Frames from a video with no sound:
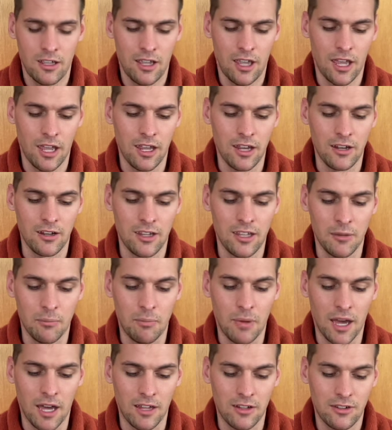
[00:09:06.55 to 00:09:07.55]
and get
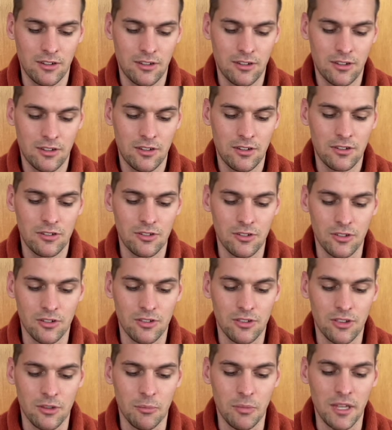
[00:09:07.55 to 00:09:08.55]
past
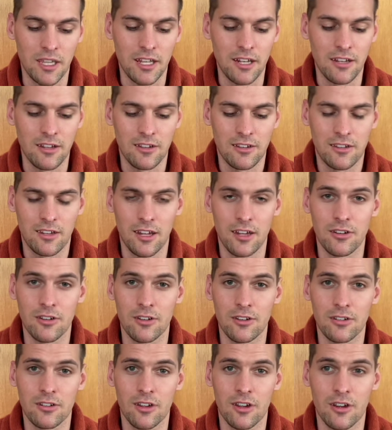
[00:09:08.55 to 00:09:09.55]
just the beginning
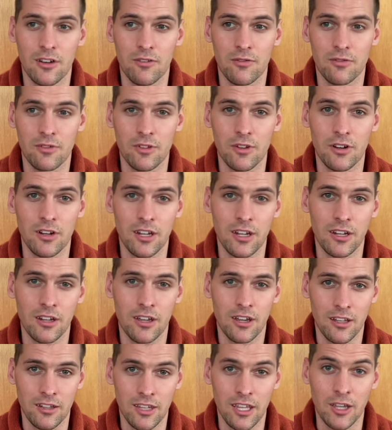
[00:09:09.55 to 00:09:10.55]
stages of learning
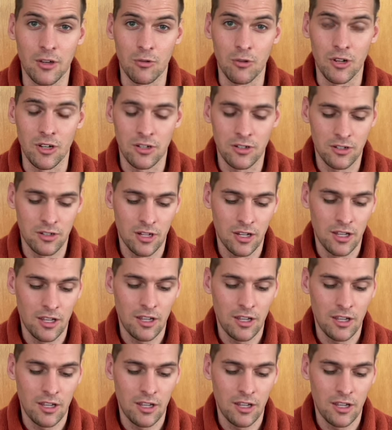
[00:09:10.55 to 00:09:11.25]
a language.